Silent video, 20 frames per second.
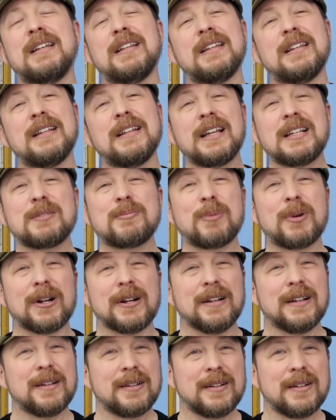The next
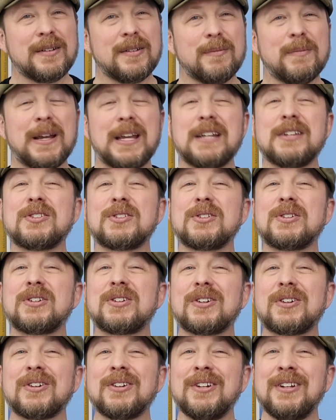part, make
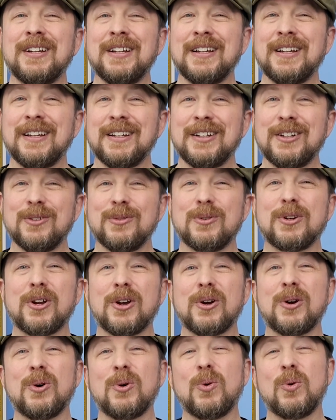sure you
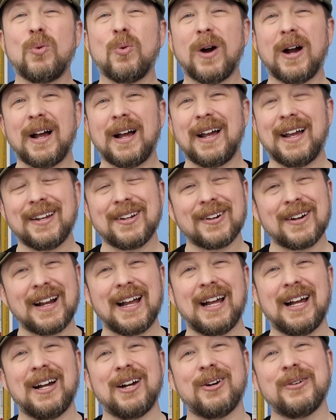know why or
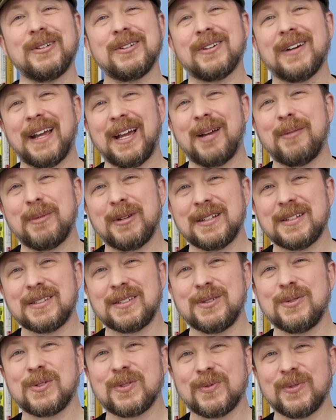how your habit is
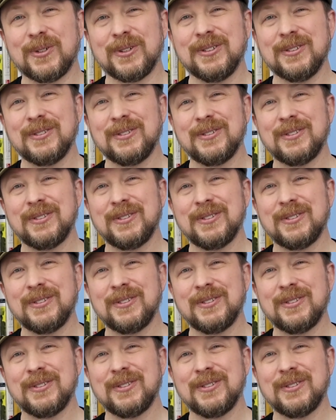useful,